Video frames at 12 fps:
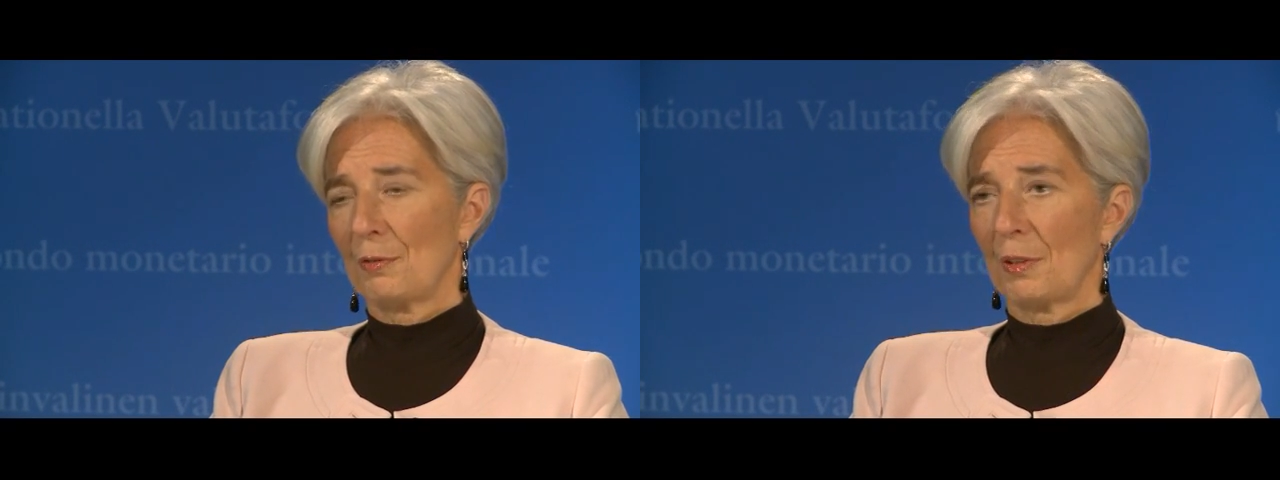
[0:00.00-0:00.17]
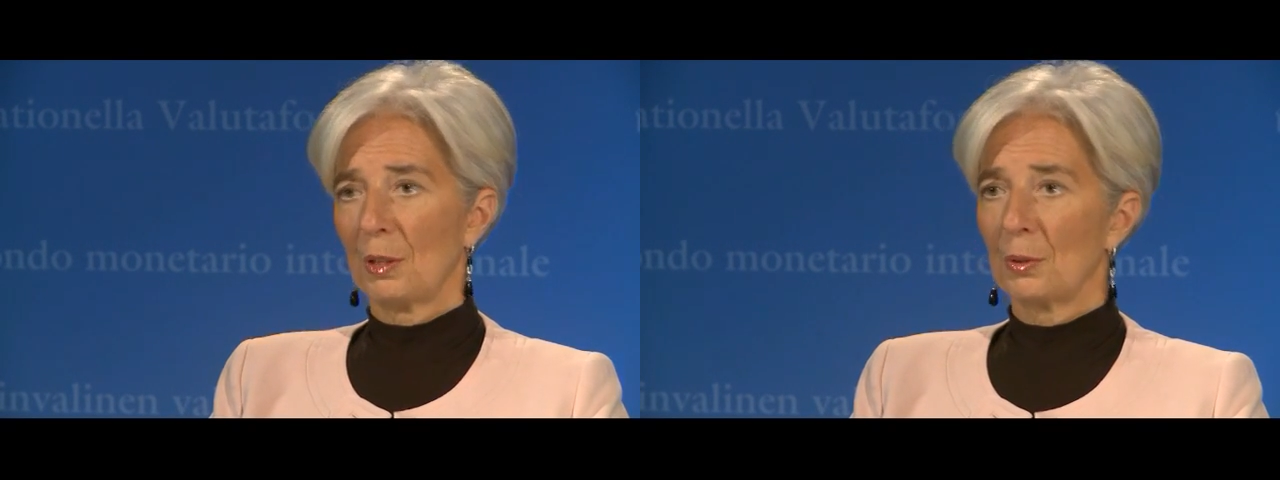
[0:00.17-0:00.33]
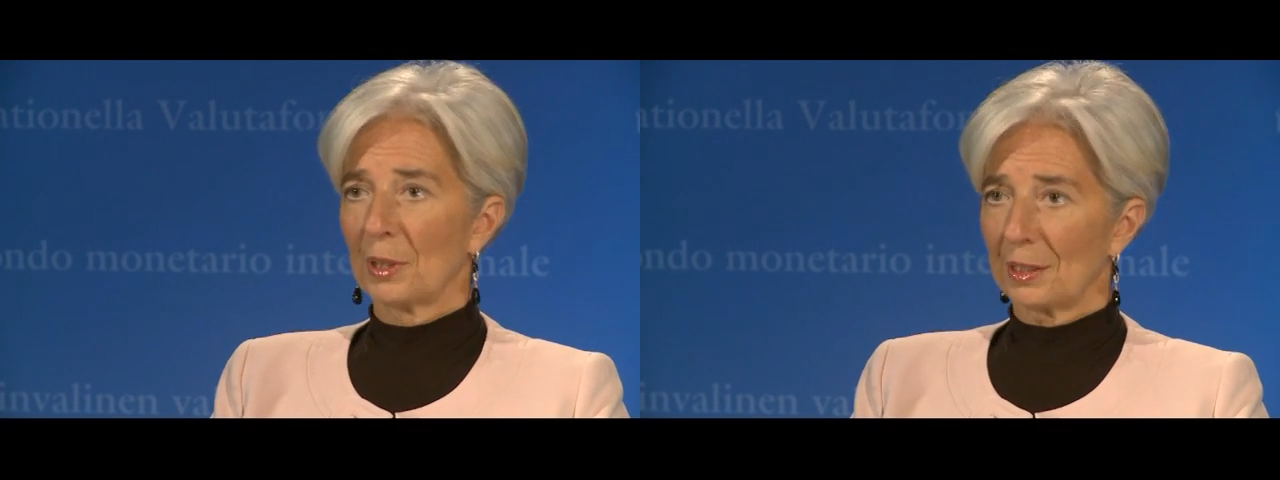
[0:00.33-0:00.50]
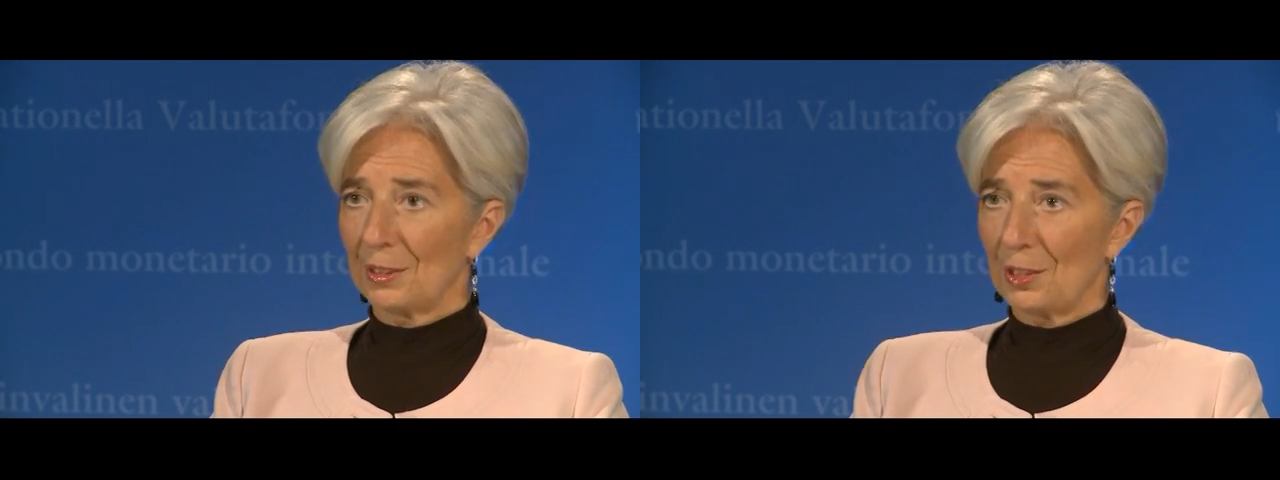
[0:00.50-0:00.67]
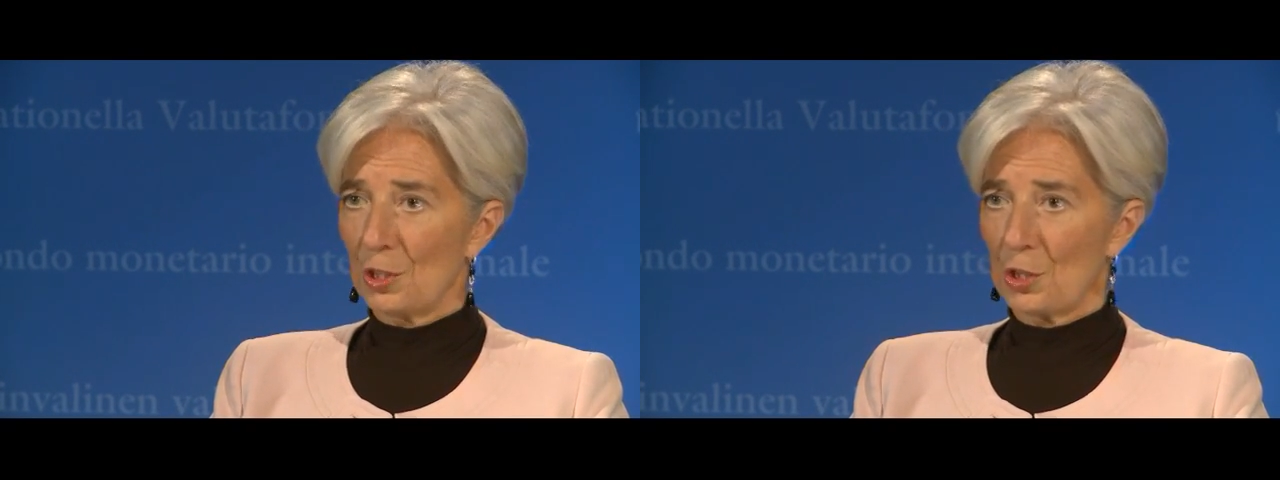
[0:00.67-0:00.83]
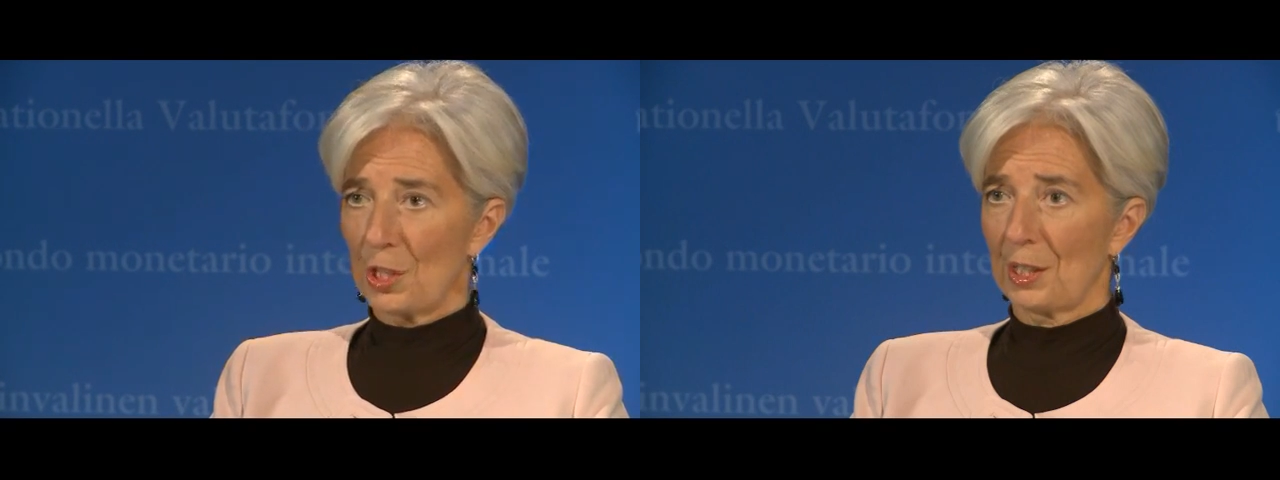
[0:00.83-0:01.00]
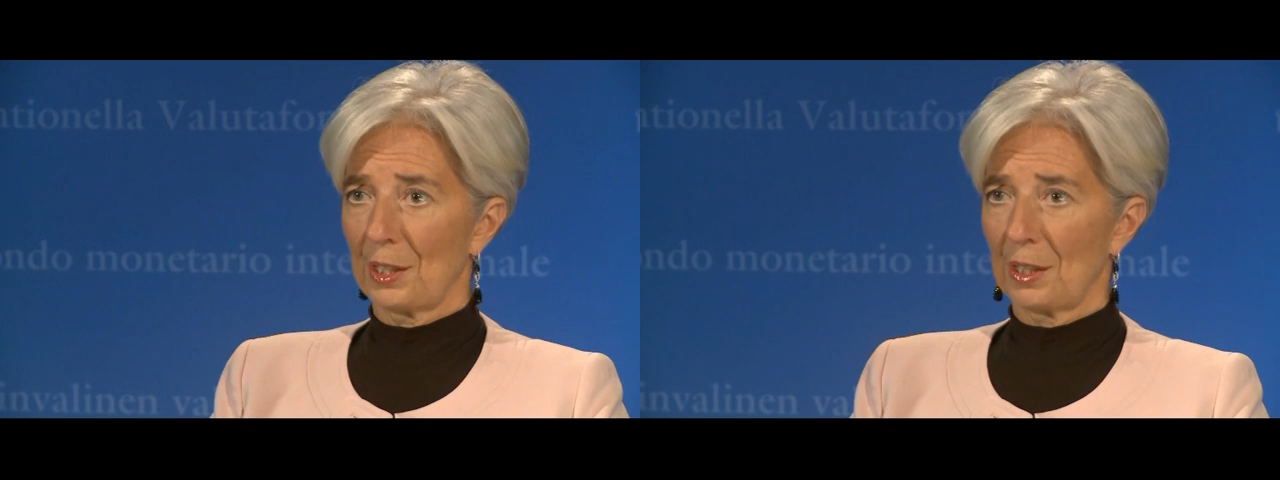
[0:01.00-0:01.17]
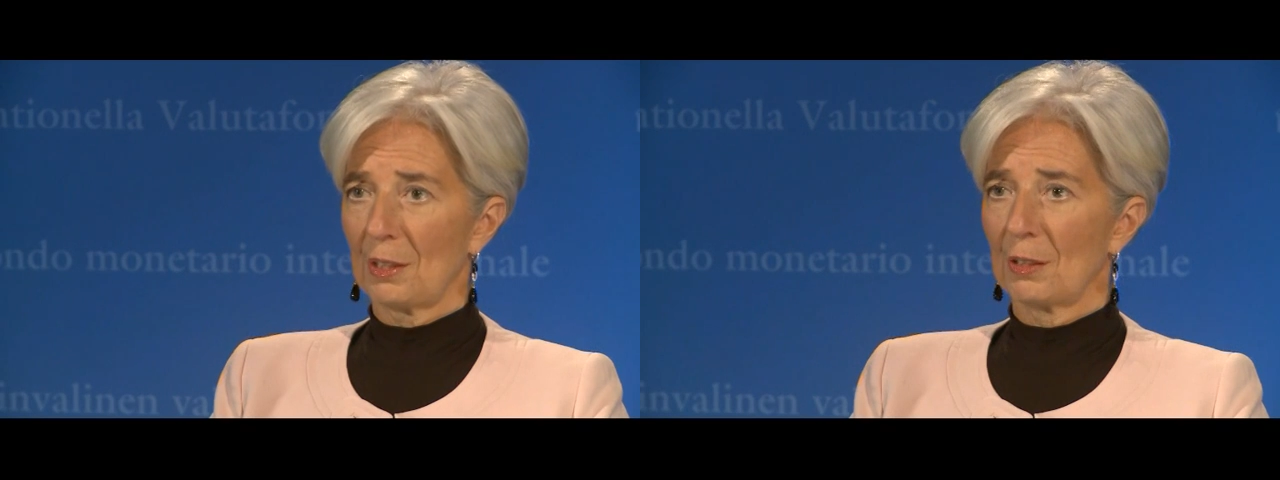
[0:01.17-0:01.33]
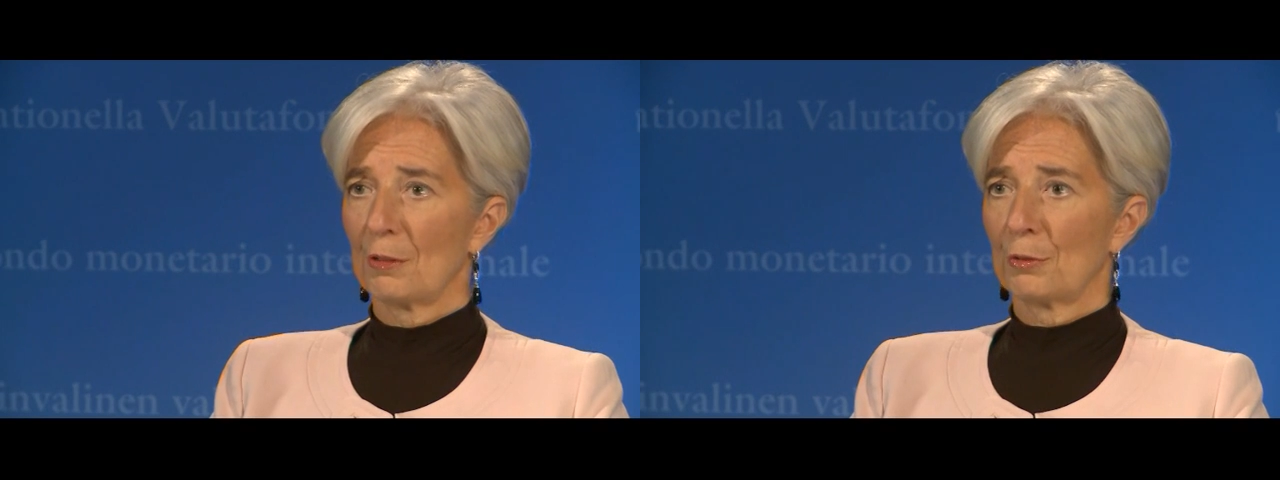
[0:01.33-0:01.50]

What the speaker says: If I look at Niger,